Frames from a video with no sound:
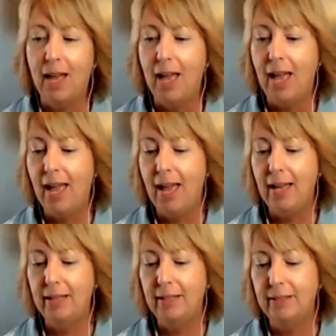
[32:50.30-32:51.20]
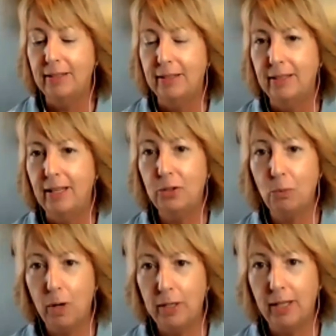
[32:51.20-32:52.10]
And it's
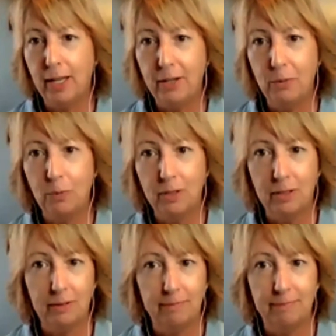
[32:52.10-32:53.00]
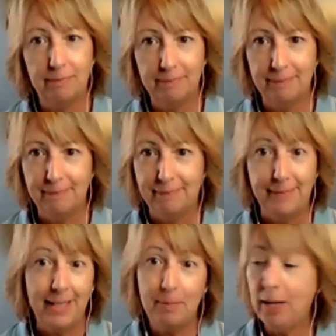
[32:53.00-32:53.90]
one kind word.
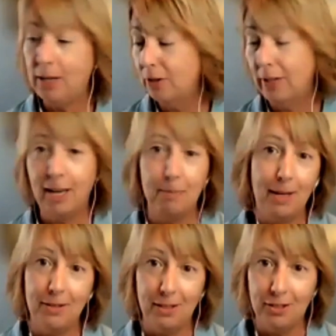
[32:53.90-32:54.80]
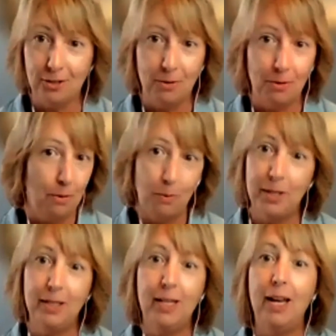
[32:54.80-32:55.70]
That's my underlying message.
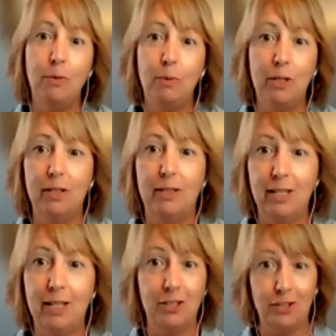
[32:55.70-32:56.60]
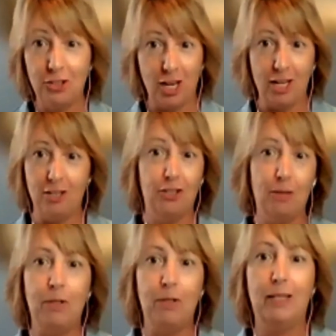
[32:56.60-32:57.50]
One kind word can just change
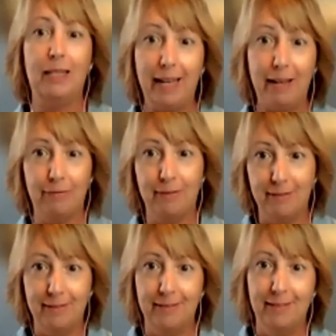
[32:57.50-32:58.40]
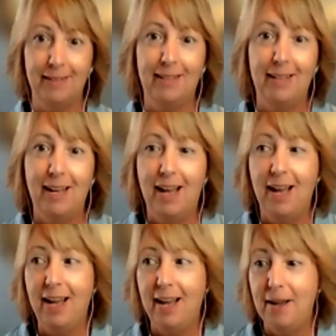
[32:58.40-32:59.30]
someone's life.
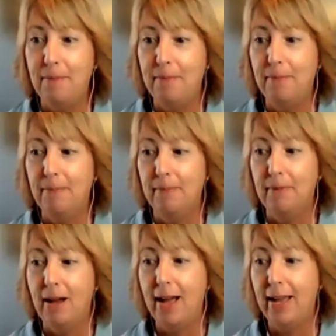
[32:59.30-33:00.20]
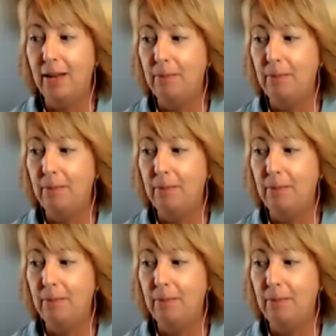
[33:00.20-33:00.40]
I had